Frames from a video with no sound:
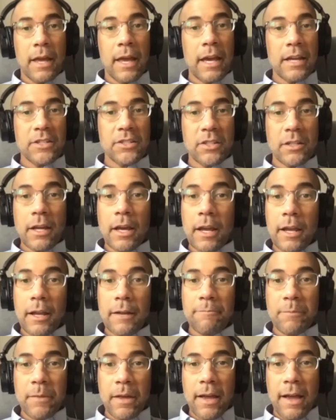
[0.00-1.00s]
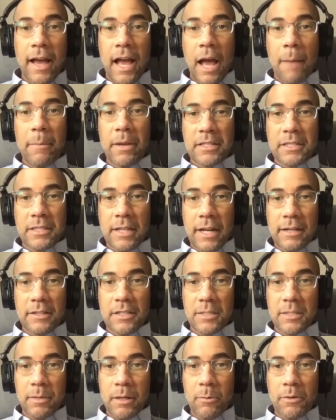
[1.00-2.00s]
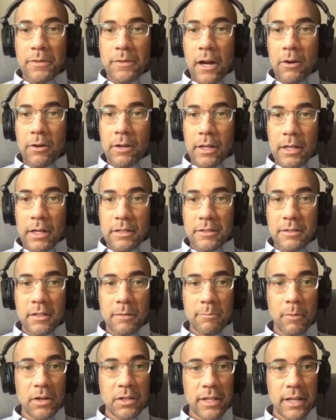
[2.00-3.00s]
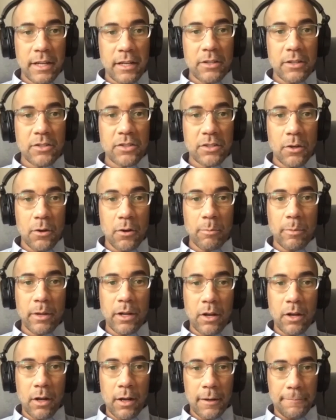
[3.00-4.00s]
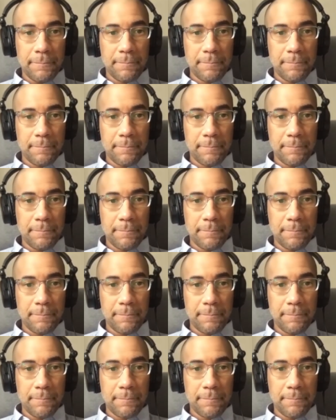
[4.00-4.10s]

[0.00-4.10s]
And today, I'm excited to speak with our guest, Martina Stone McGaw.